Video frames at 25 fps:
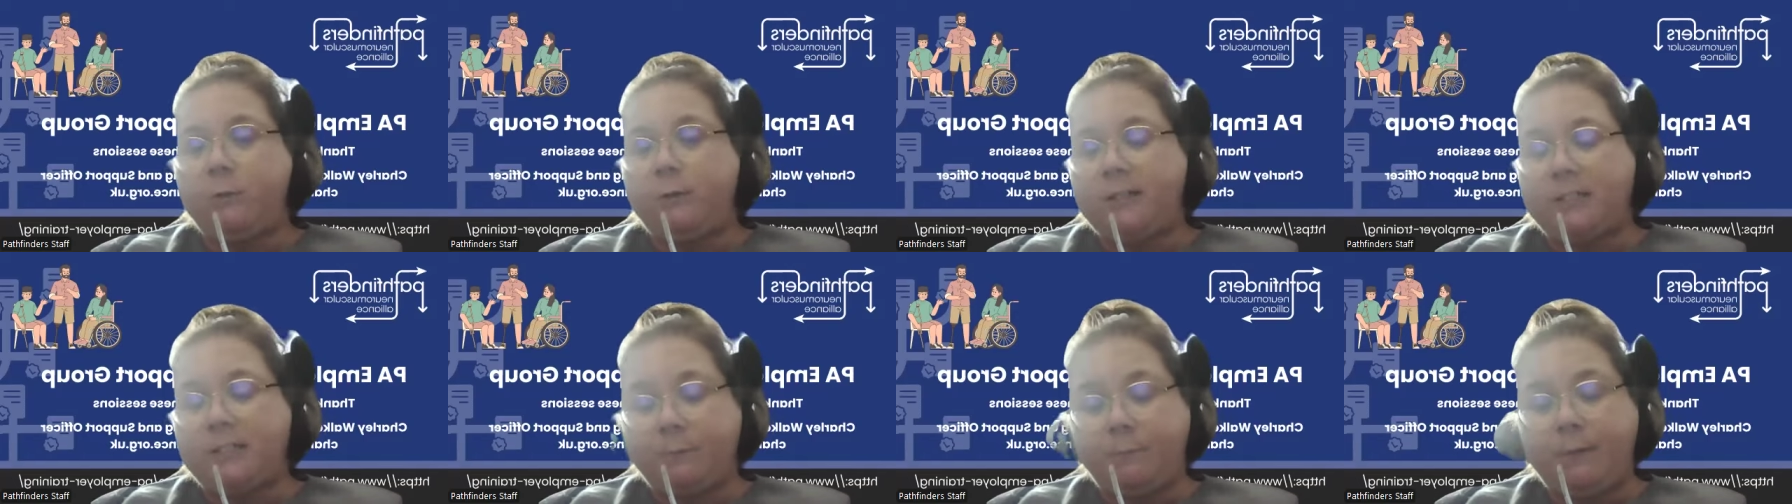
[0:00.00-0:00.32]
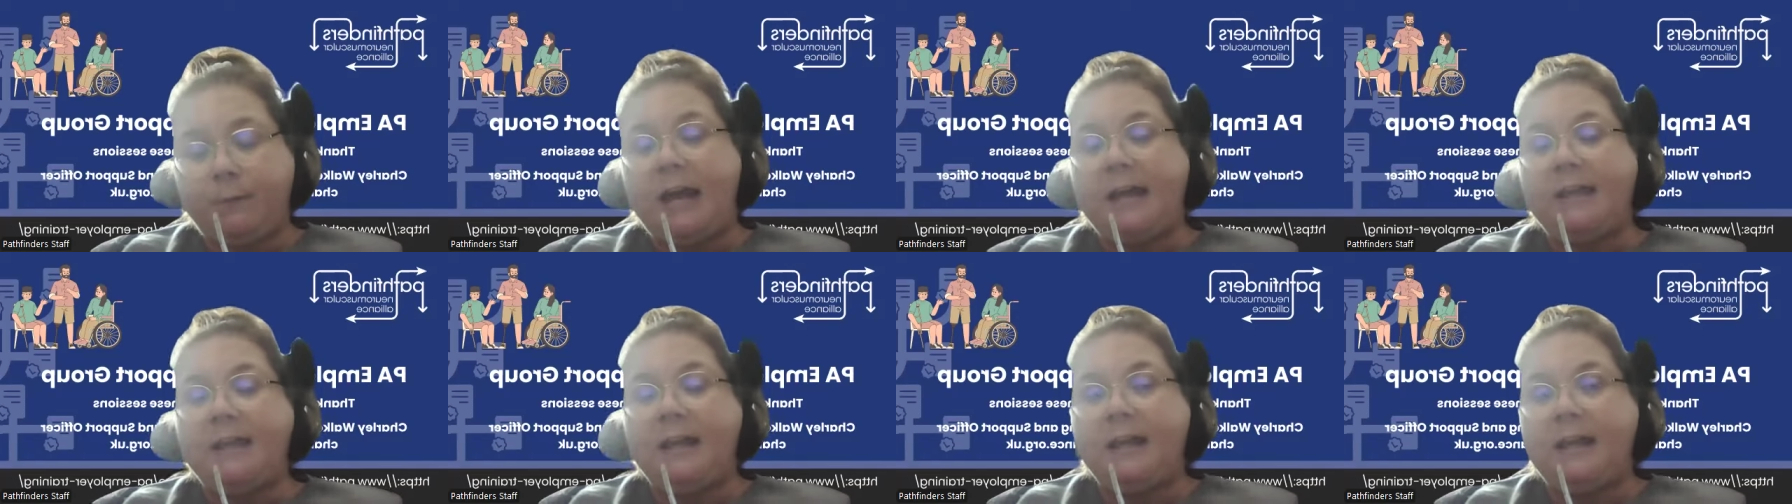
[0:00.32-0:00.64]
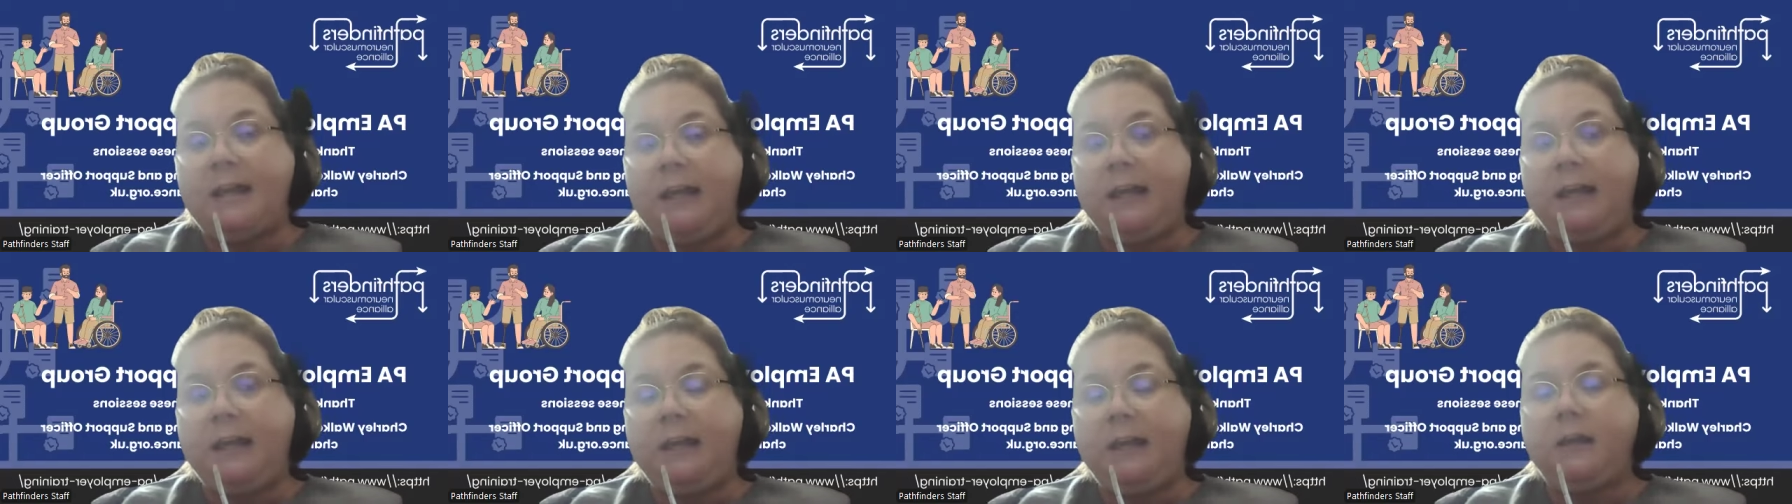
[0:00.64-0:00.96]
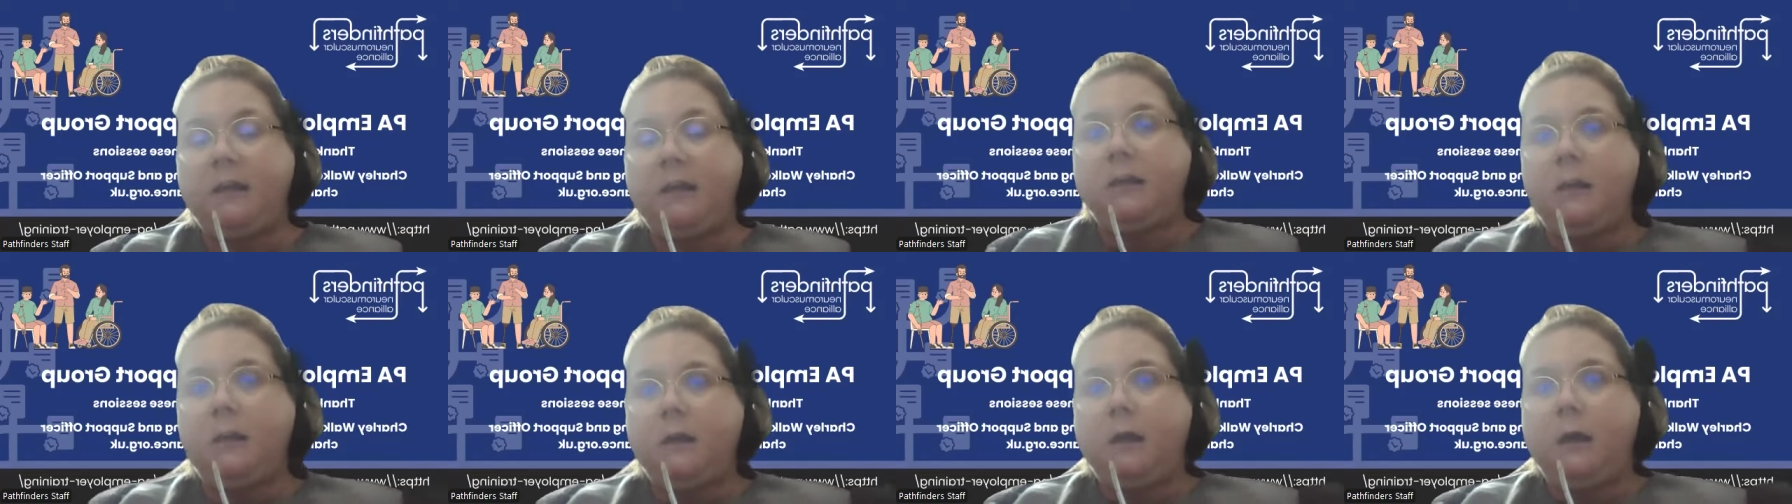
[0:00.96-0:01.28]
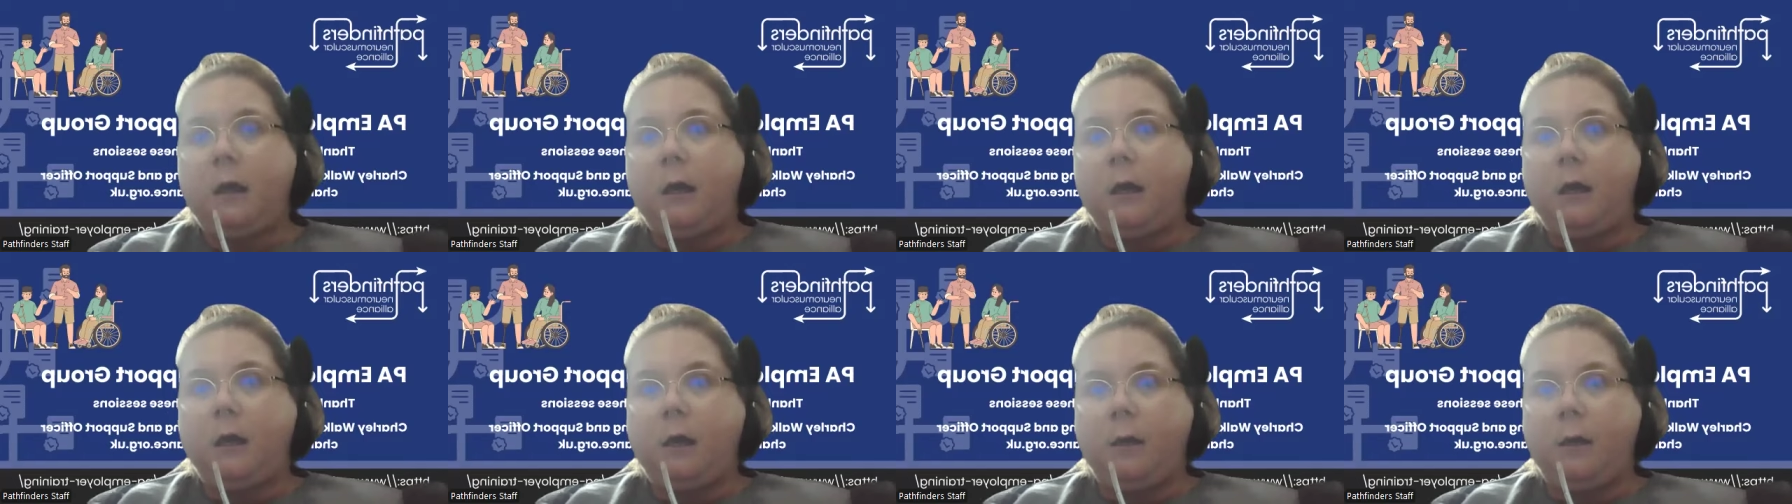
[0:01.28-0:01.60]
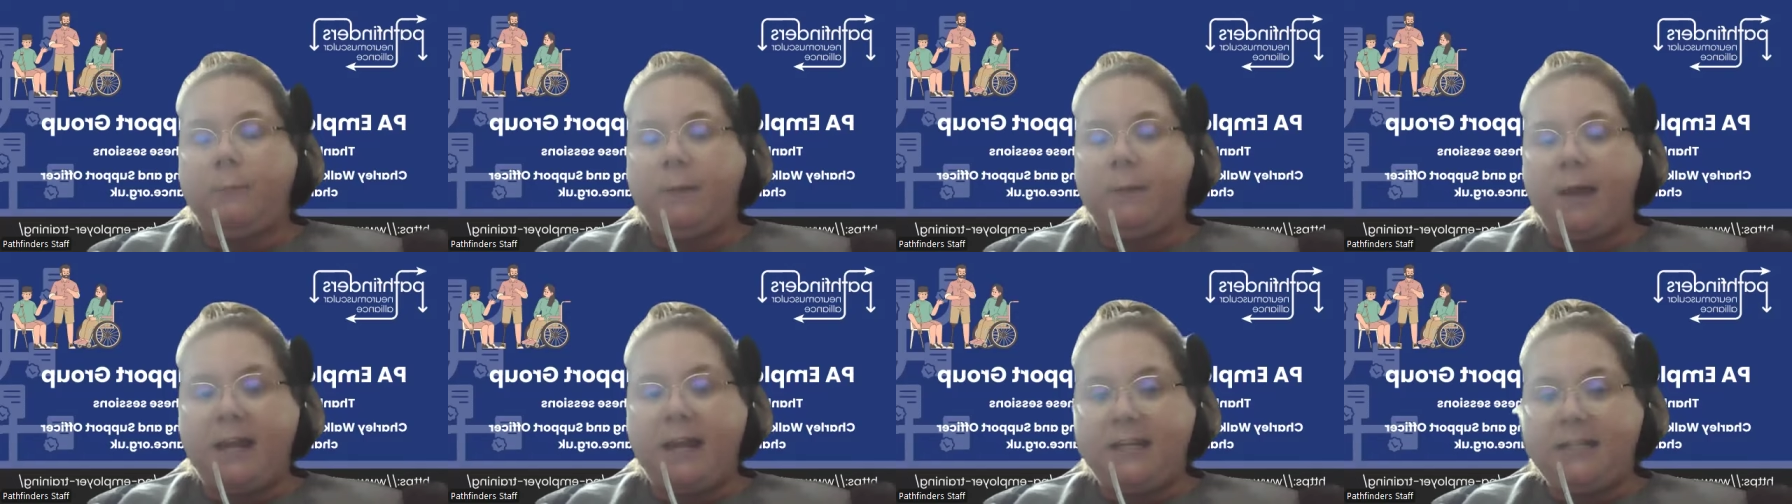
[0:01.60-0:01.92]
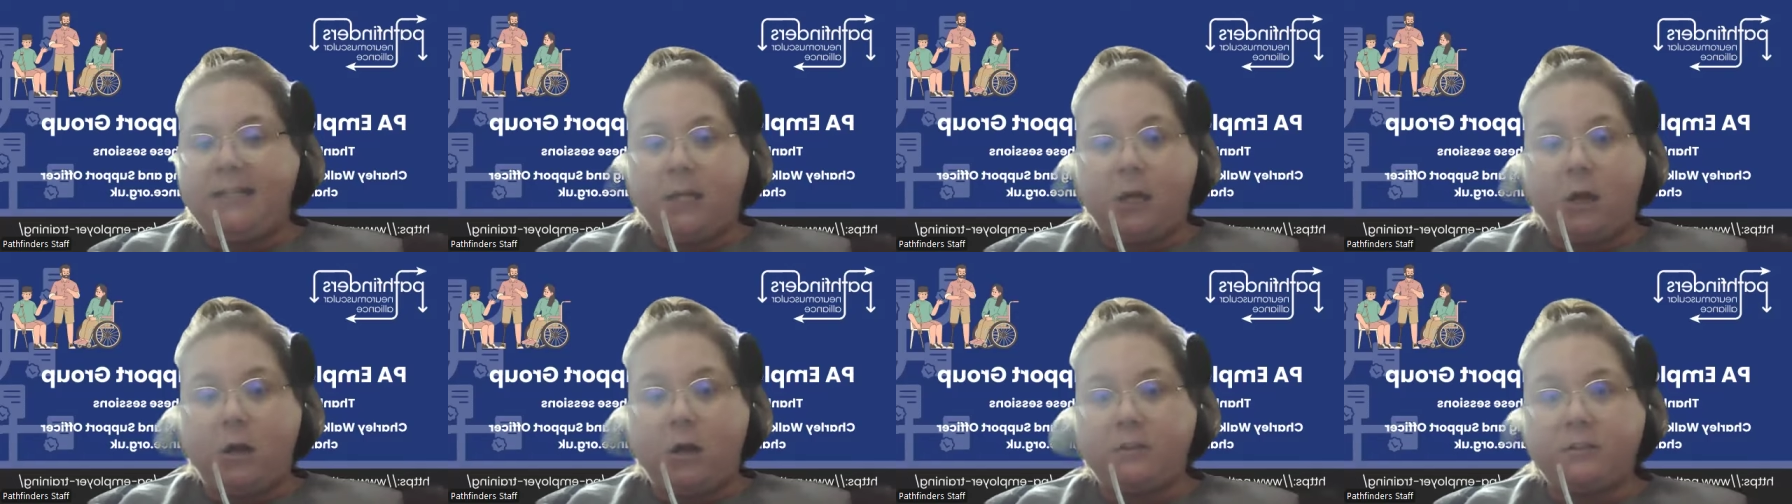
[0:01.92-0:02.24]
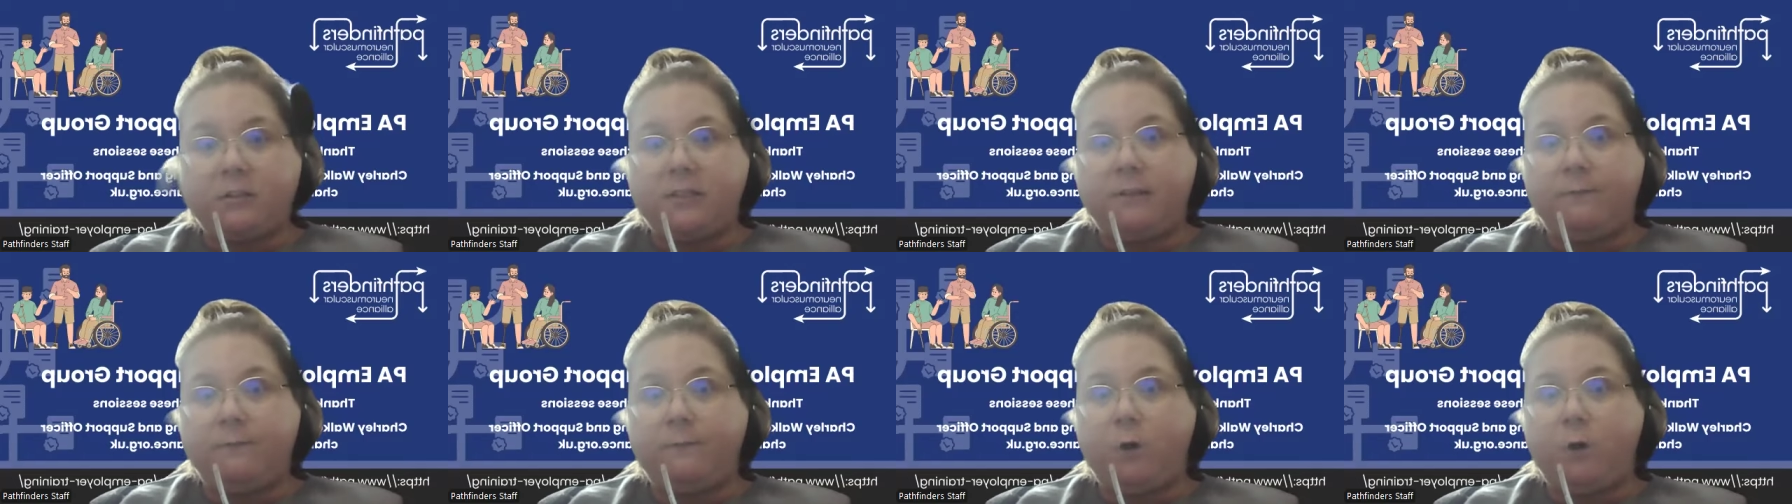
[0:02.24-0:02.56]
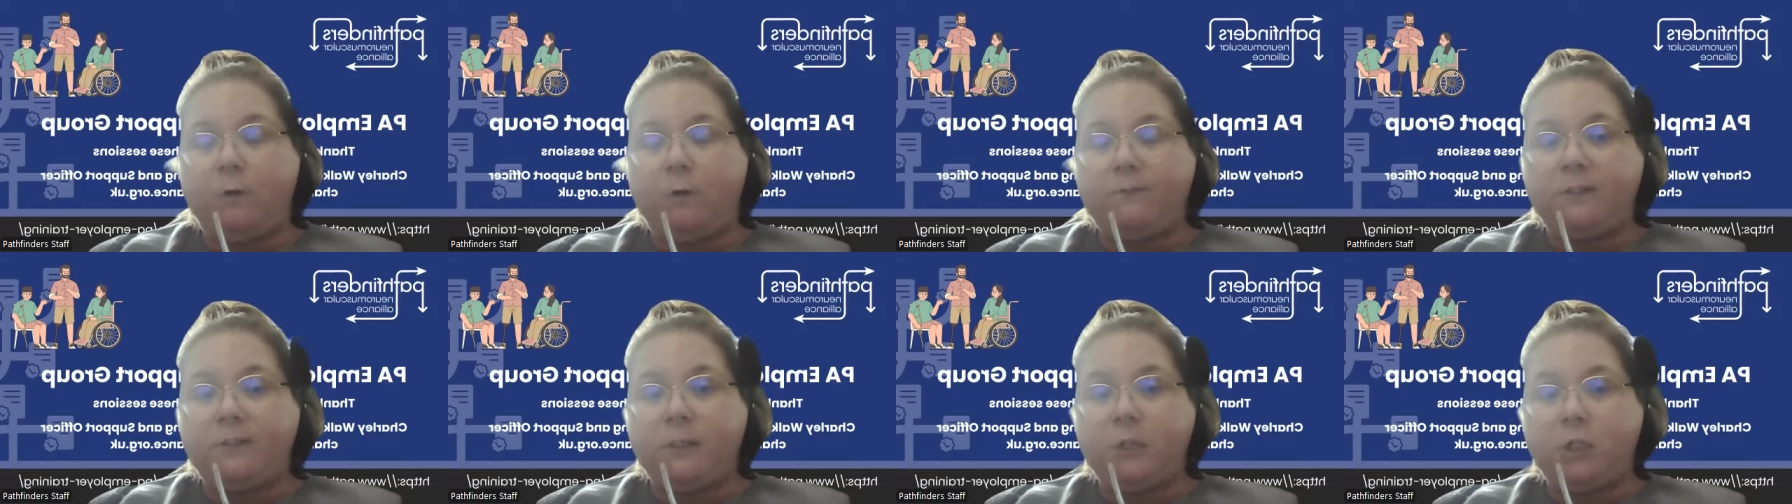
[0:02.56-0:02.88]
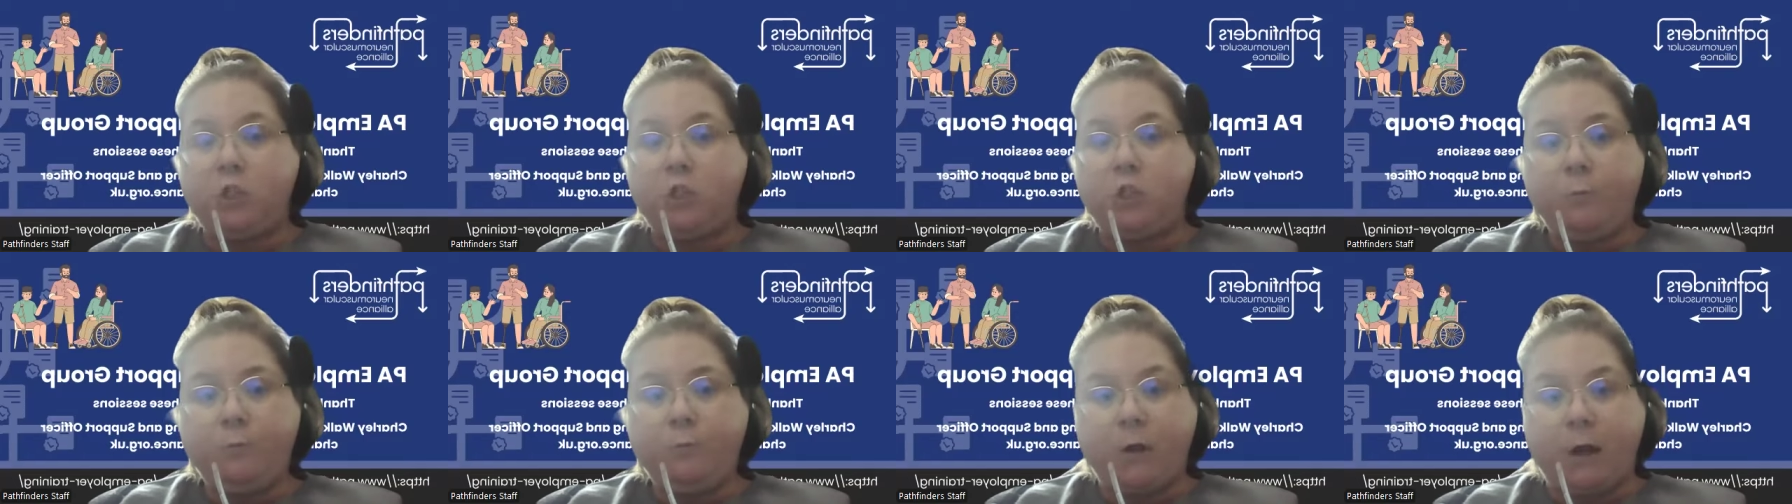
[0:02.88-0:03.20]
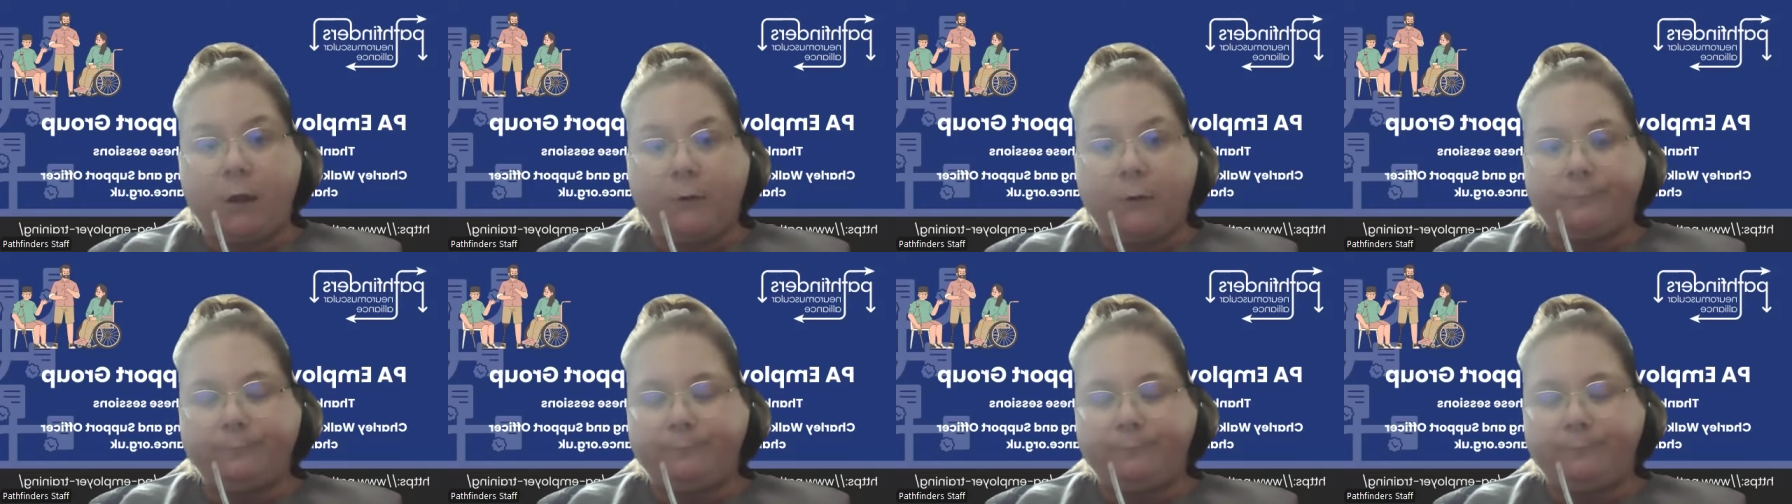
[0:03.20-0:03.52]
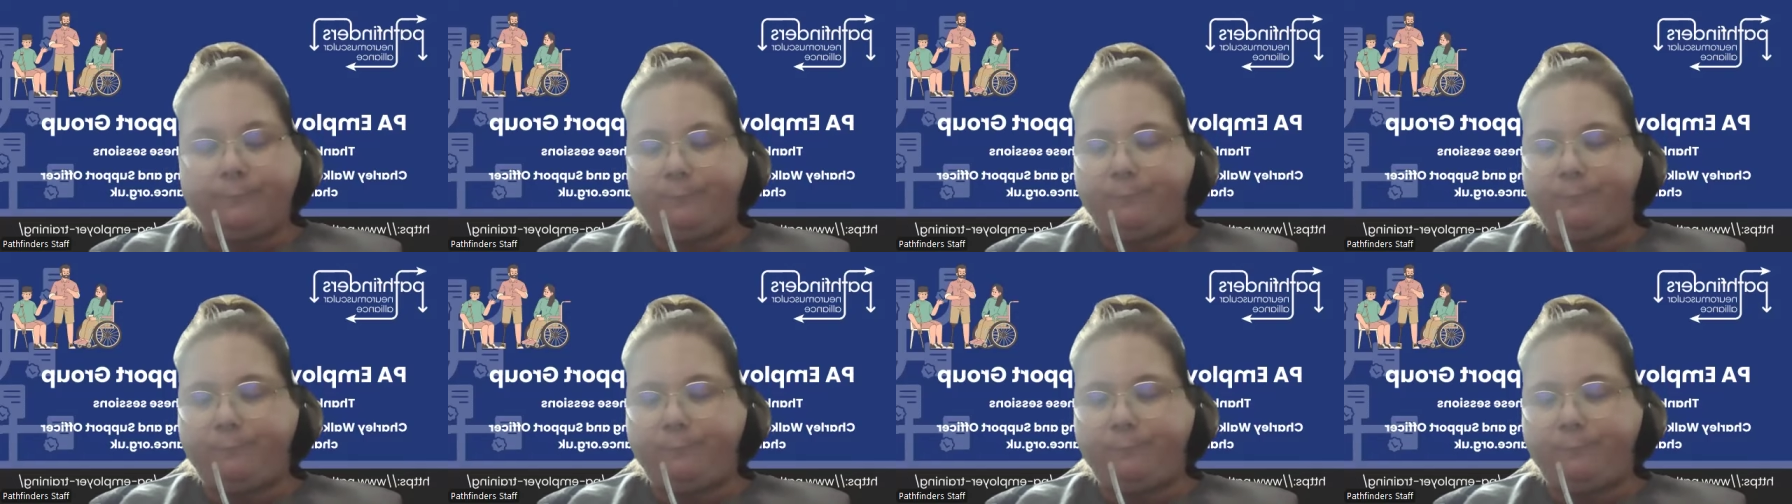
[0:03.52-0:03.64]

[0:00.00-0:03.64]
to explain any tasks involved in the job role.